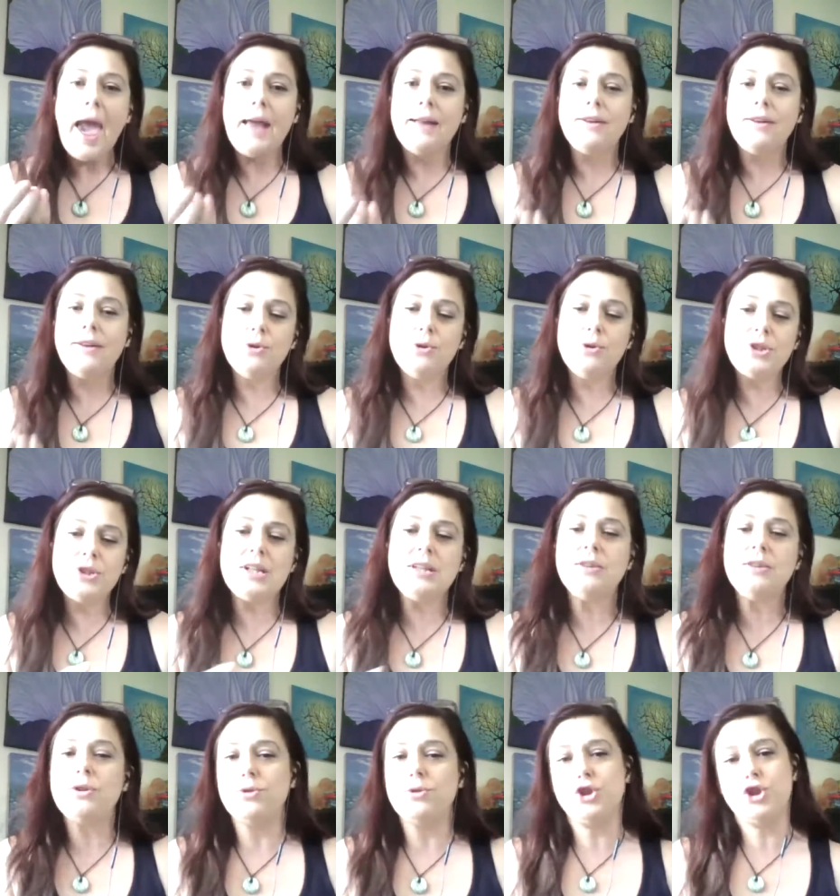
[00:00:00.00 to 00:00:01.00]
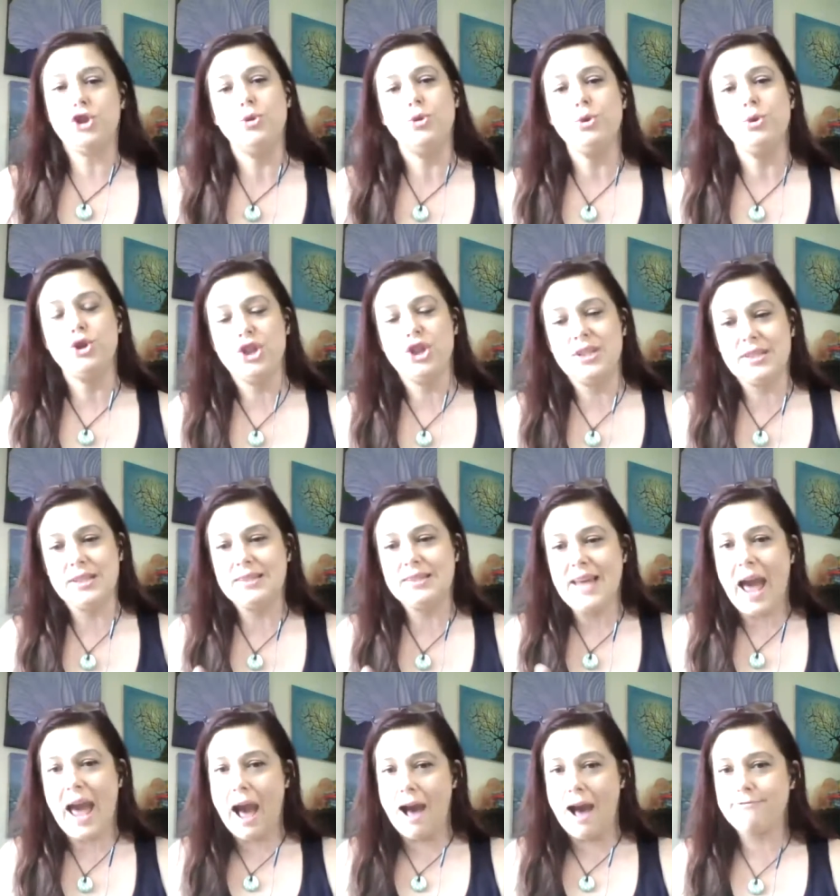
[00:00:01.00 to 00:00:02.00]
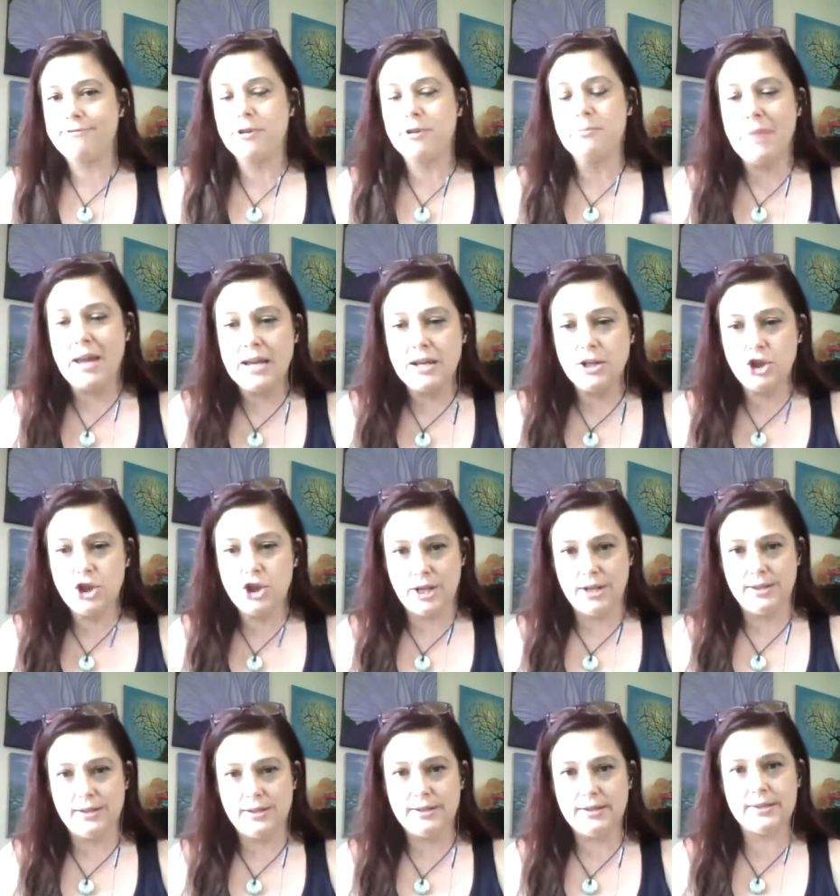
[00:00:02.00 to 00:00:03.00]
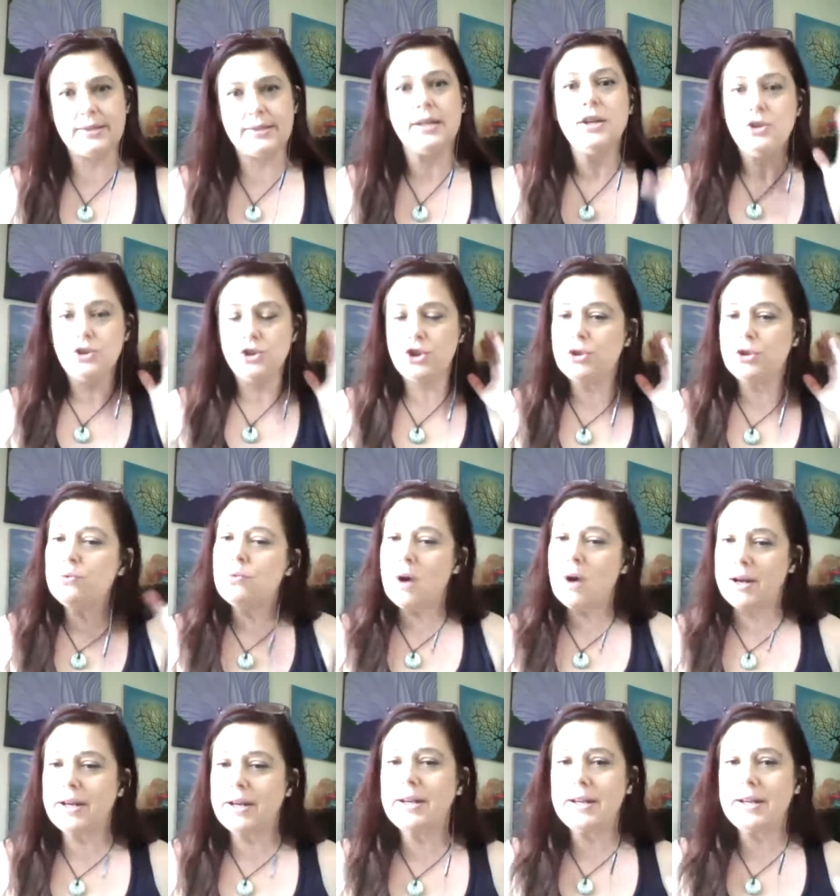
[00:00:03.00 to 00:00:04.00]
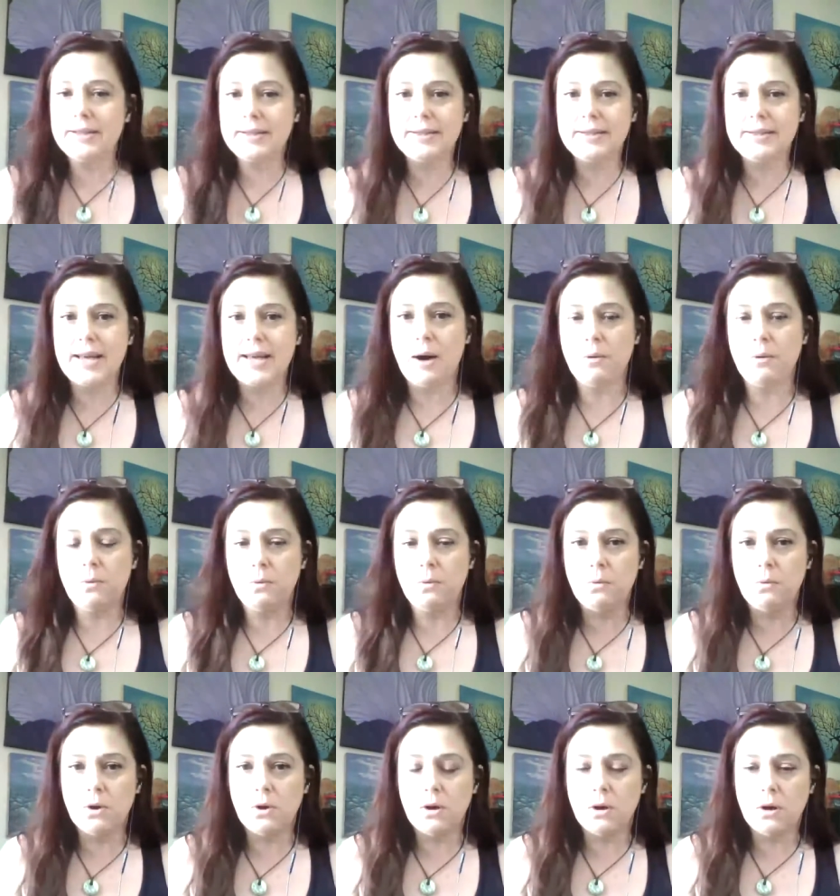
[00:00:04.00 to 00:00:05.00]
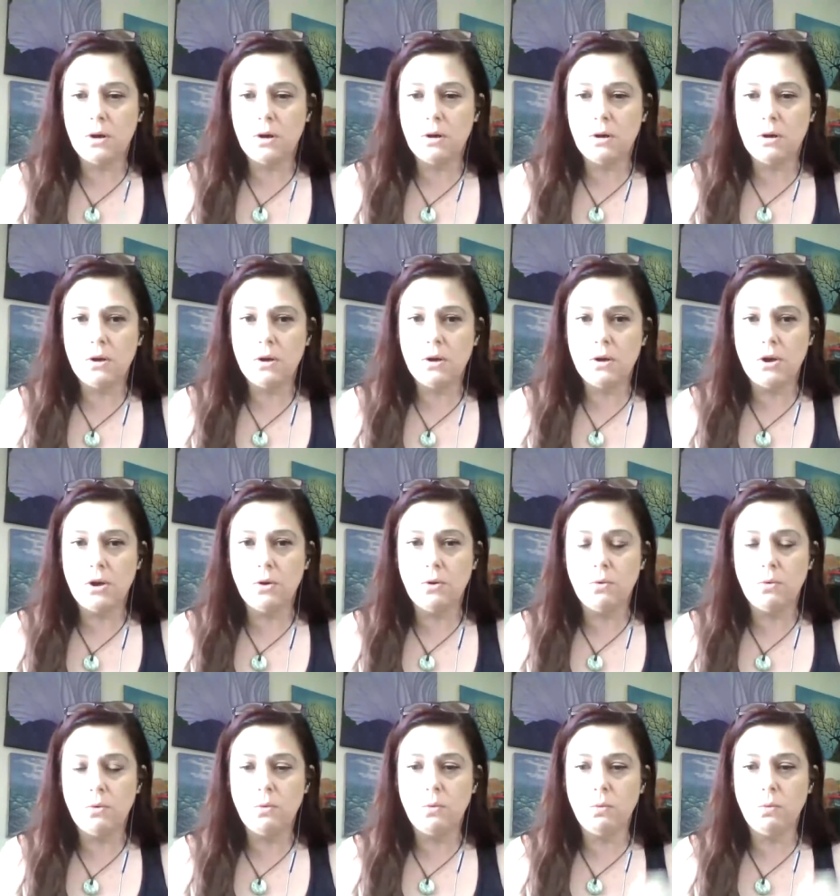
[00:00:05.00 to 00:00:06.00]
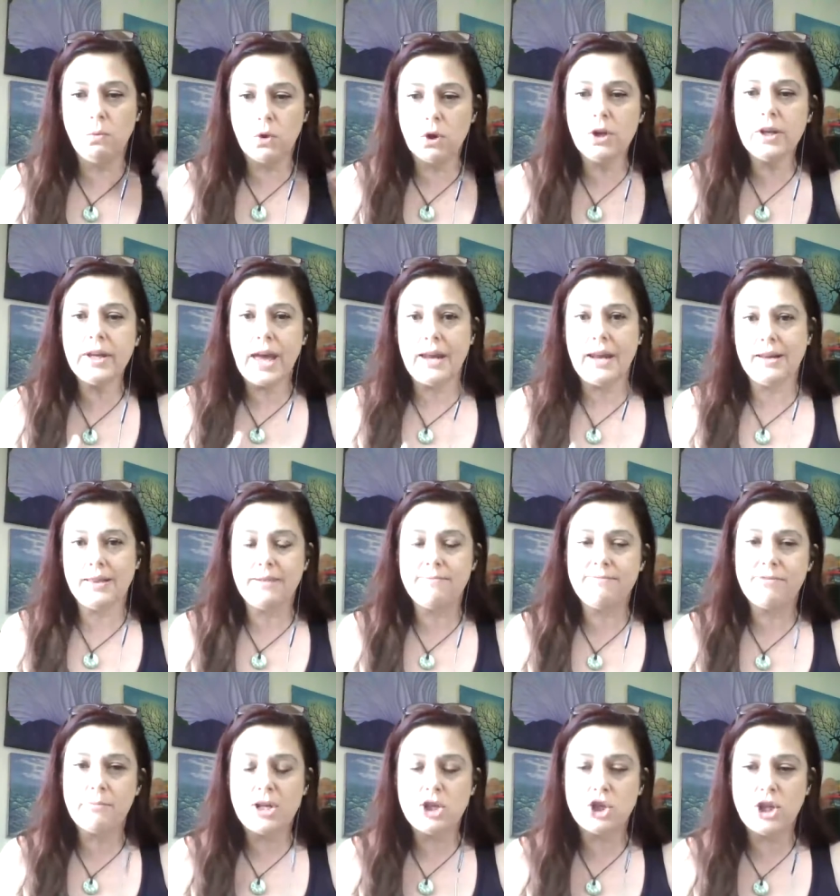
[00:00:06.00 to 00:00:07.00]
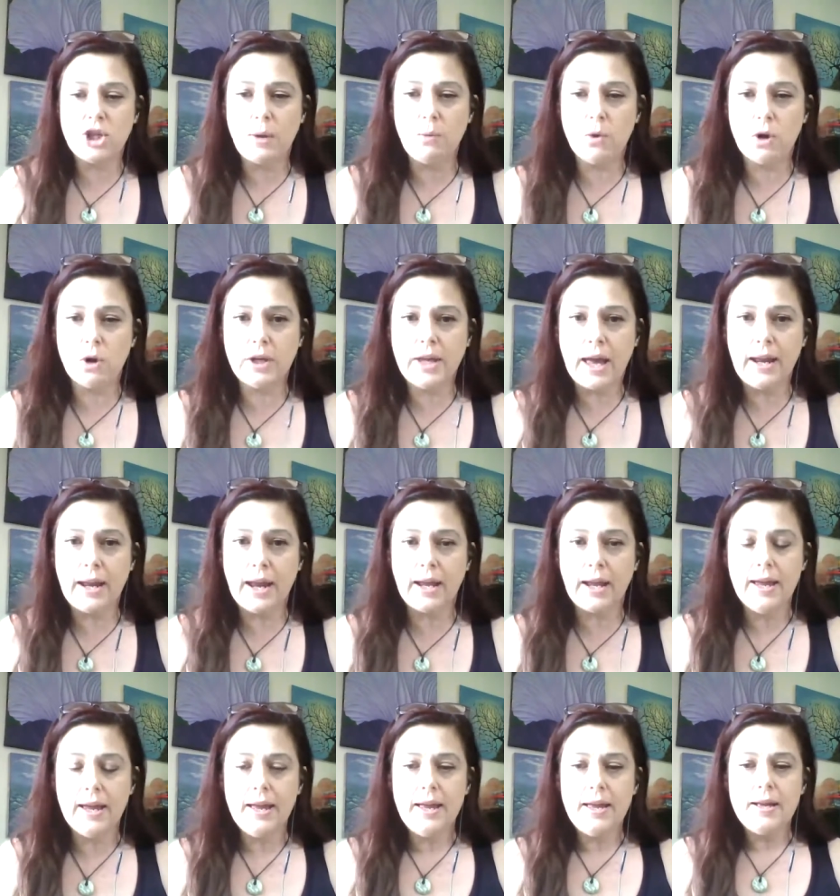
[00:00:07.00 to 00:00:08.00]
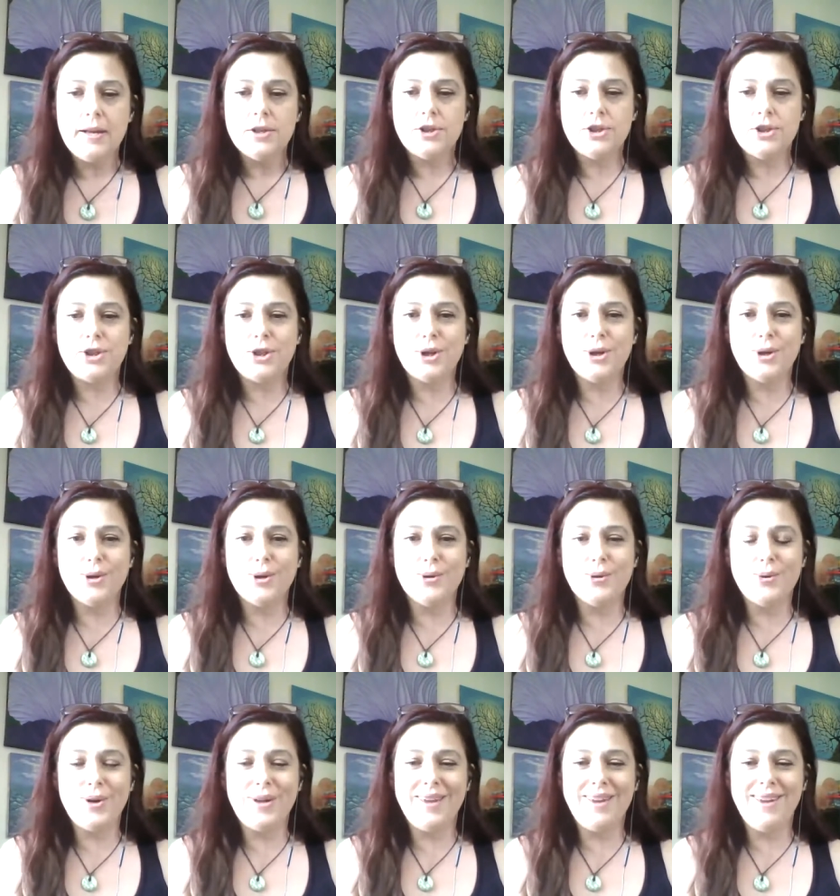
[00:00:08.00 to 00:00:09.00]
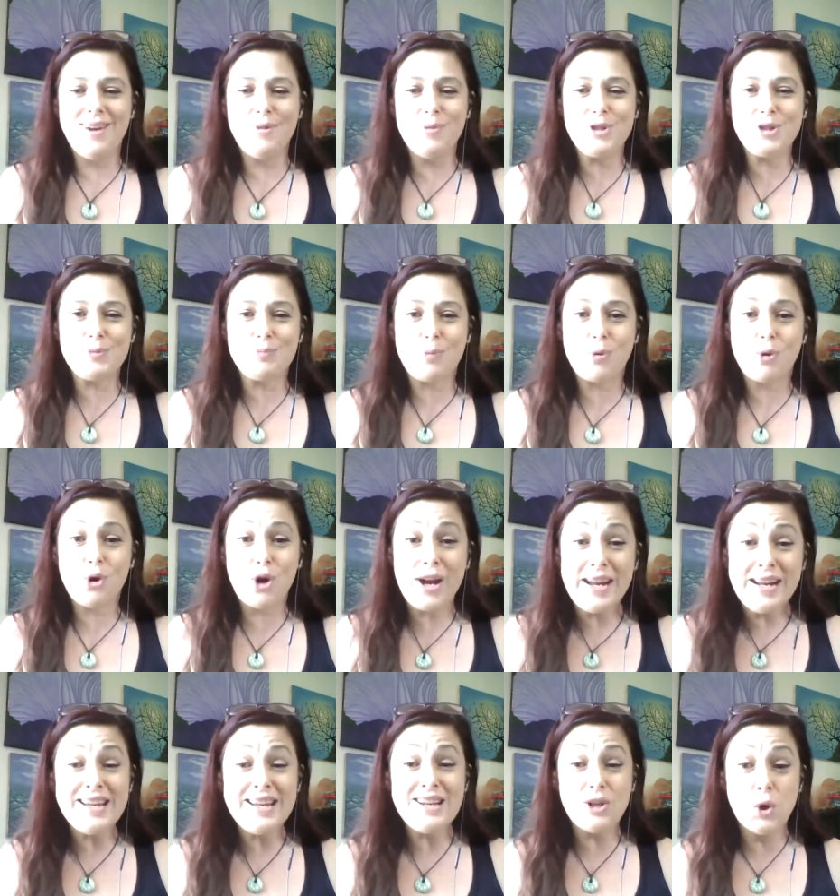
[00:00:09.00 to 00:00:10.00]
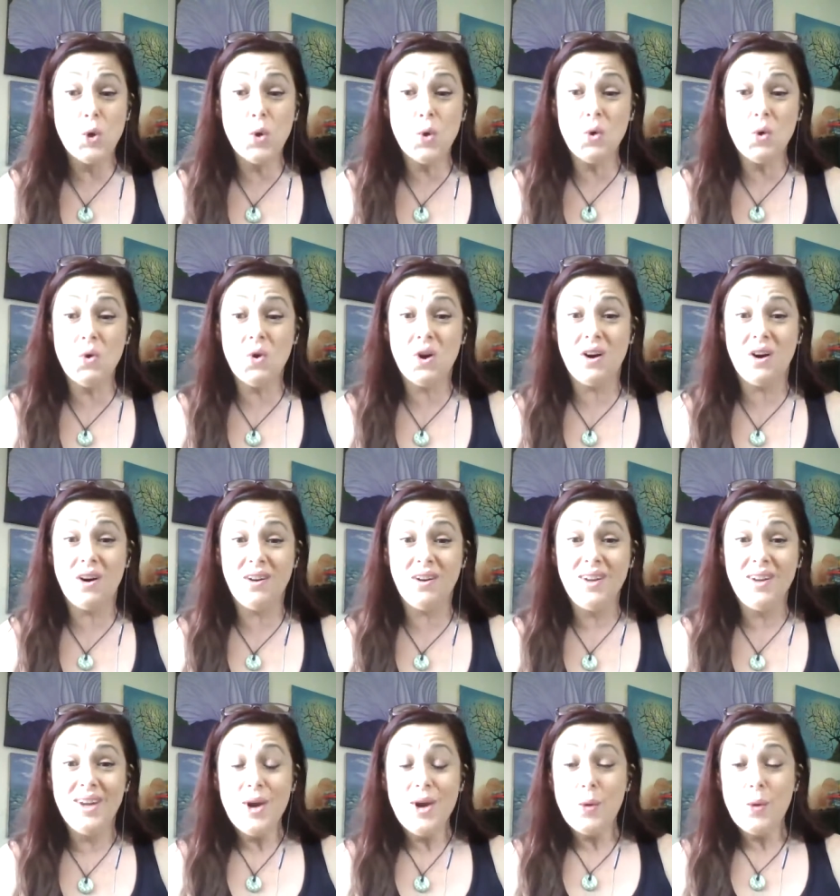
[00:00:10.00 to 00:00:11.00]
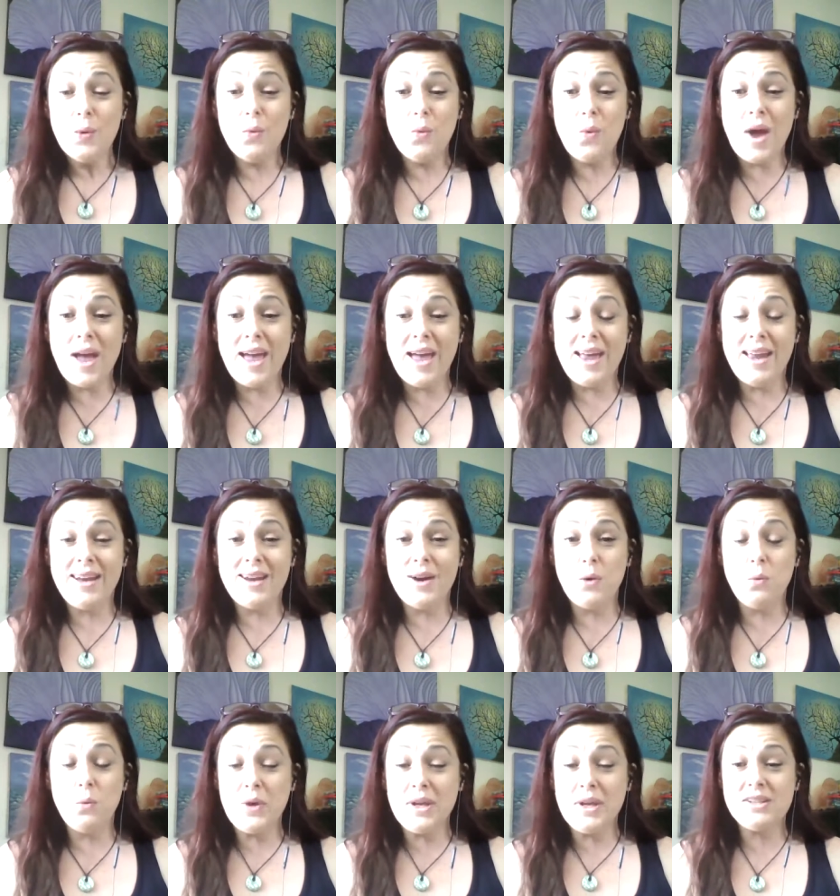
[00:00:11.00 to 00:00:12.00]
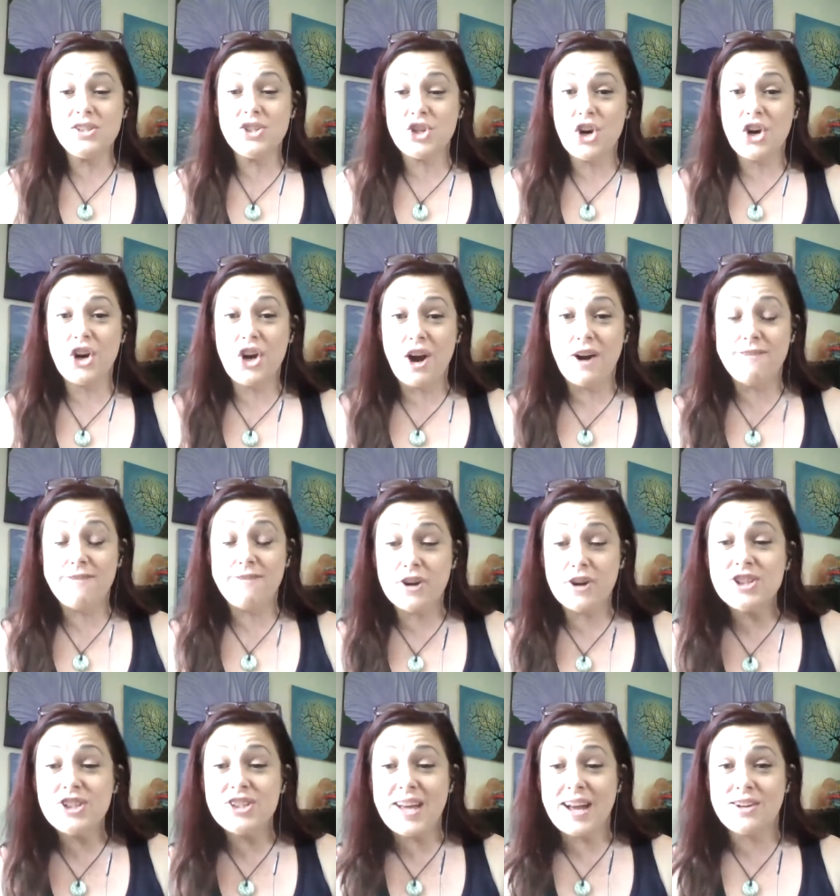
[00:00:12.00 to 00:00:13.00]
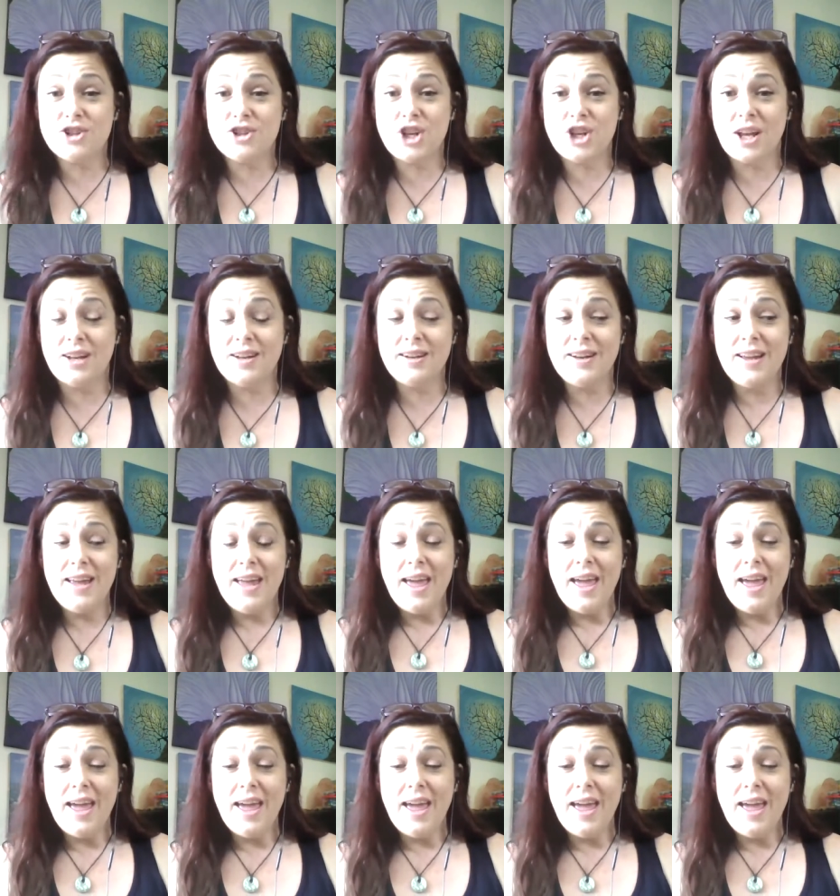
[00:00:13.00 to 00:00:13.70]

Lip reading: and using those tools just as affirmations to what it is that we're getting, the information that we're getting. So it was pretty cool when we started our first session,